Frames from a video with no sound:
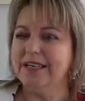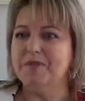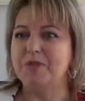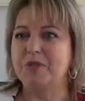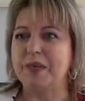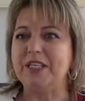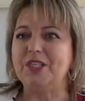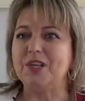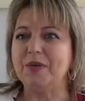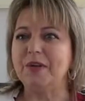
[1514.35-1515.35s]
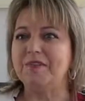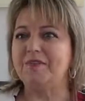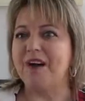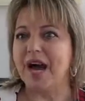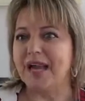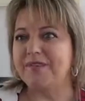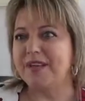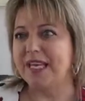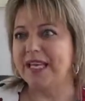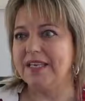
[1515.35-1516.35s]
Between 2 and 5
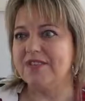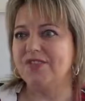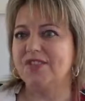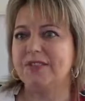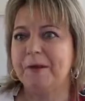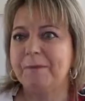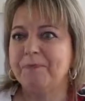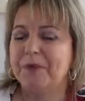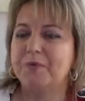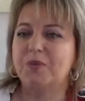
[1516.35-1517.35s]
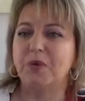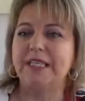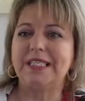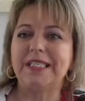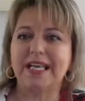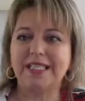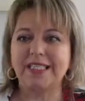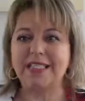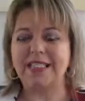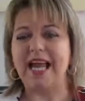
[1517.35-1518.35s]
years? Between 6
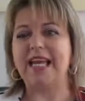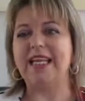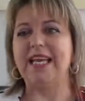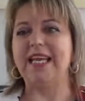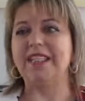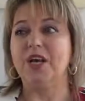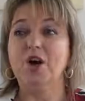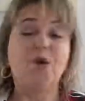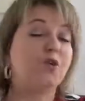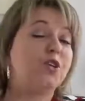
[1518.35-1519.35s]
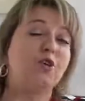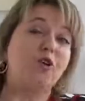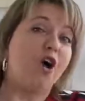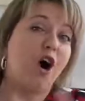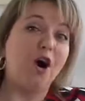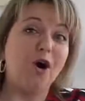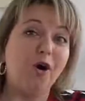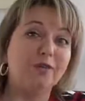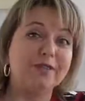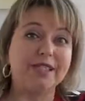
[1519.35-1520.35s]
to 10 years? Or your
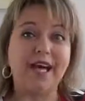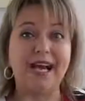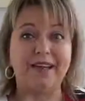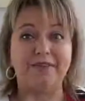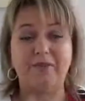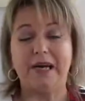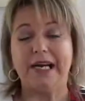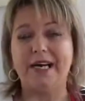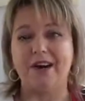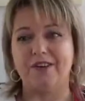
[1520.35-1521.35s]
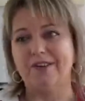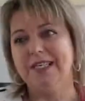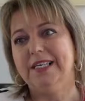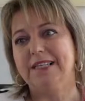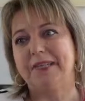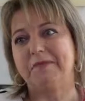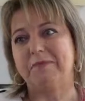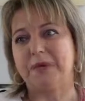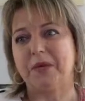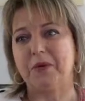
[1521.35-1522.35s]
whole life? Wow, that would
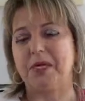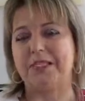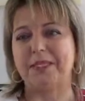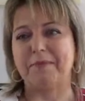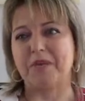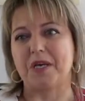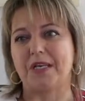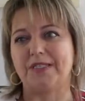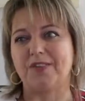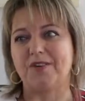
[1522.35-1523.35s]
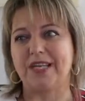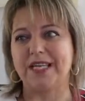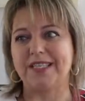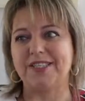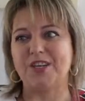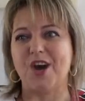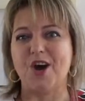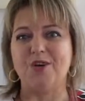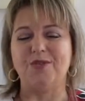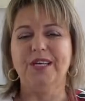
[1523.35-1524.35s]
be quite something. So let us
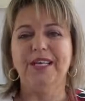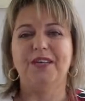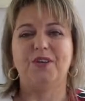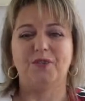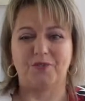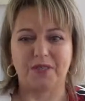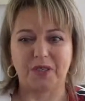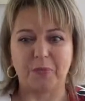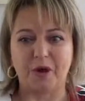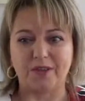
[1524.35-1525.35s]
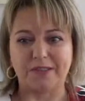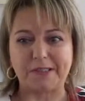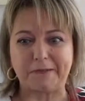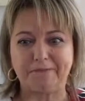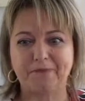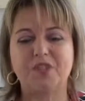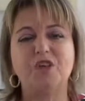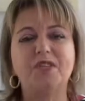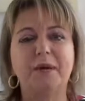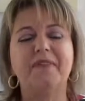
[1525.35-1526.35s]
know your response.
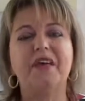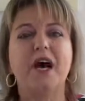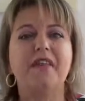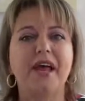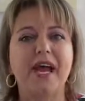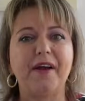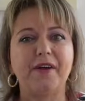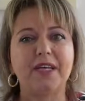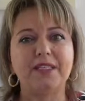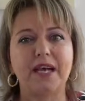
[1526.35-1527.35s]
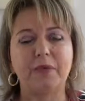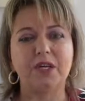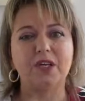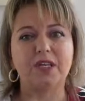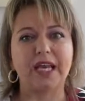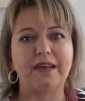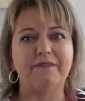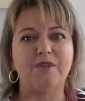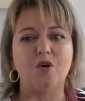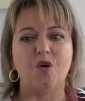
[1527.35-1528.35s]
So some of the other areas that we're looking
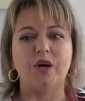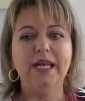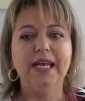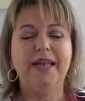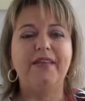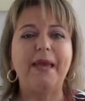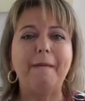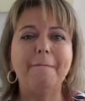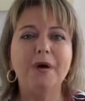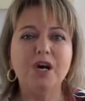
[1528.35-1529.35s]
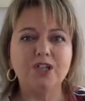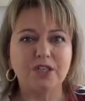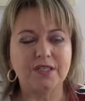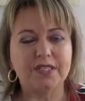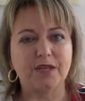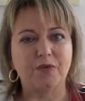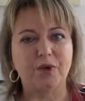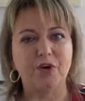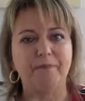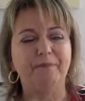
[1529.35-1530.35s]
for. The emergency
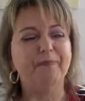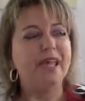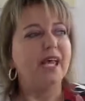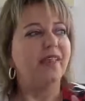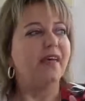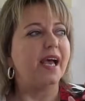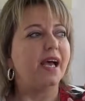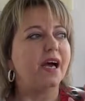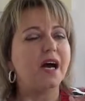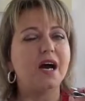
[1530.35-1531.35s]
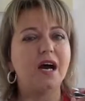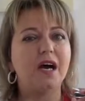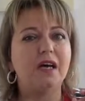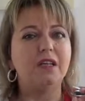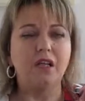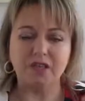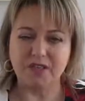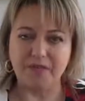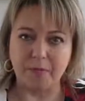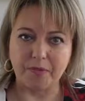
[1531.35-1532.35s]
room. There are lots
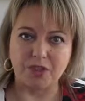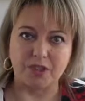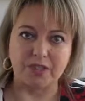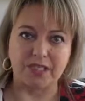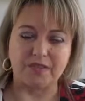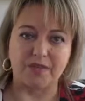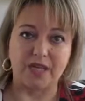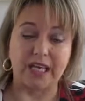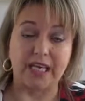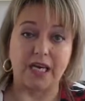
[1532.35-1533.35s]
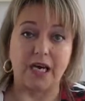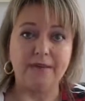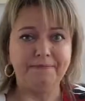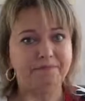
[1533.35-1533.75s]
of opportunities for the ER.